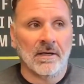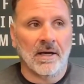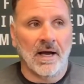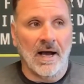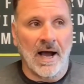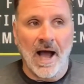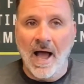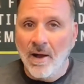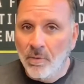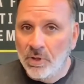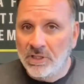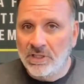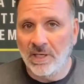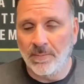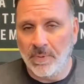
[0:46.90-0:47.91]
I would
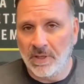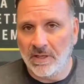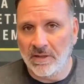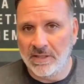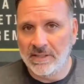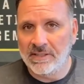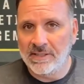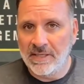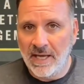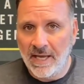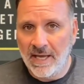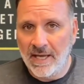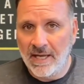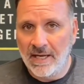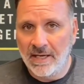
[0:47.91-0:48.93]
typically
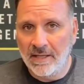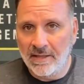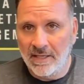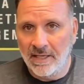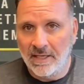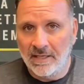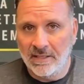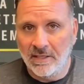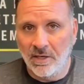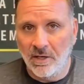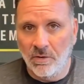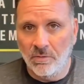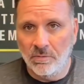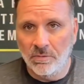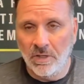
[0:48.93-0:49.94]
say that,
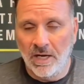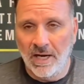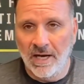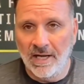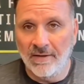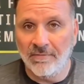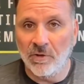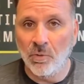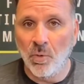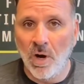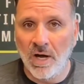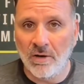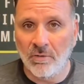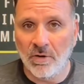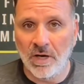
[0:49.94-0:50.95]
if you want
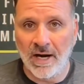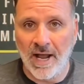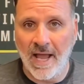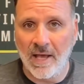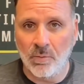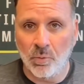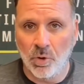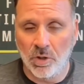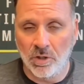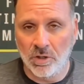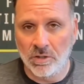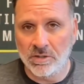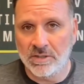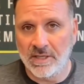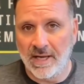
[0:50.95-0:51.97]
to run
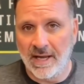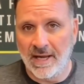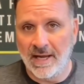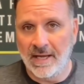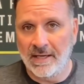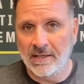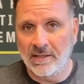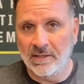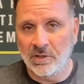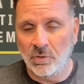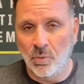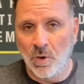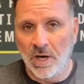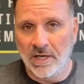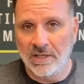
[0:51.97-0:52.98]
AdWords and you
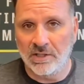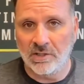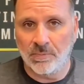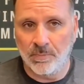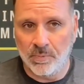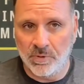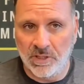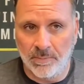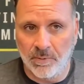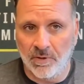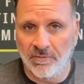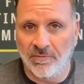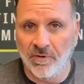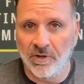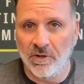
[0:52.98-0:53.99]
want to just dip your
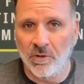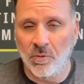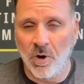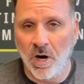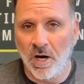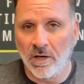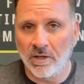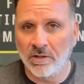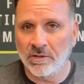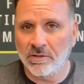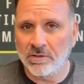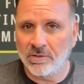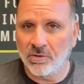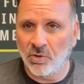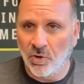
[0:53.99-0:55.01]
foot in the water,
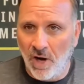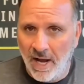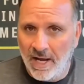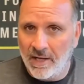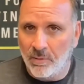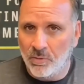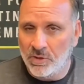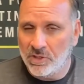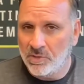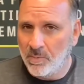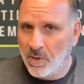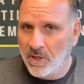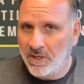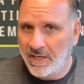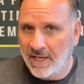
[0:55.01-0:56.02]
trying with
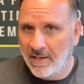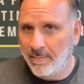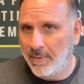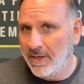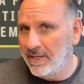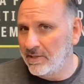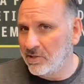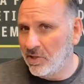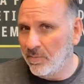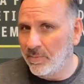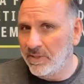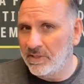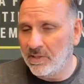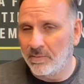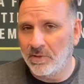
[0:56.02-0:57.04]
smart campaigns could be
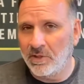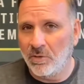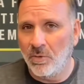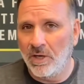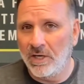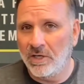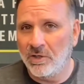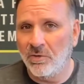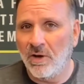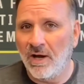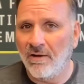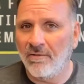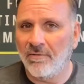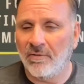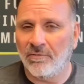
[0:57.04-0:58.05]
something you want to do.
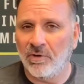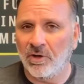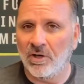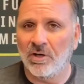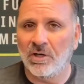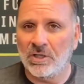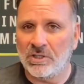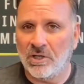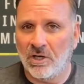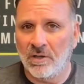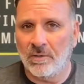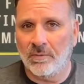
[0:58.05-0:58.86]
However, if you're going to start,